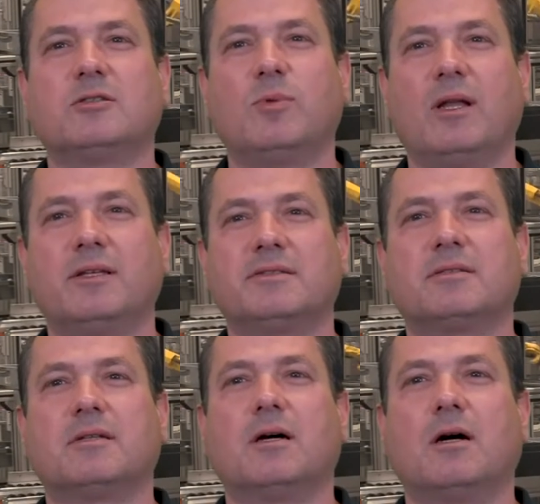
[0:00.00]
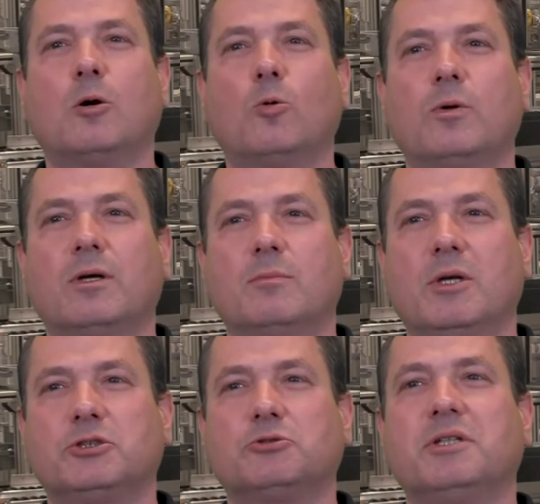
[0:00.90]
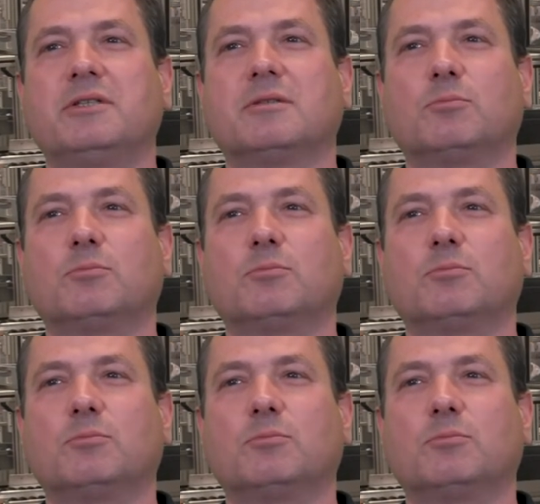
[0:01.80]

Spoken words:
displays how we are measuring the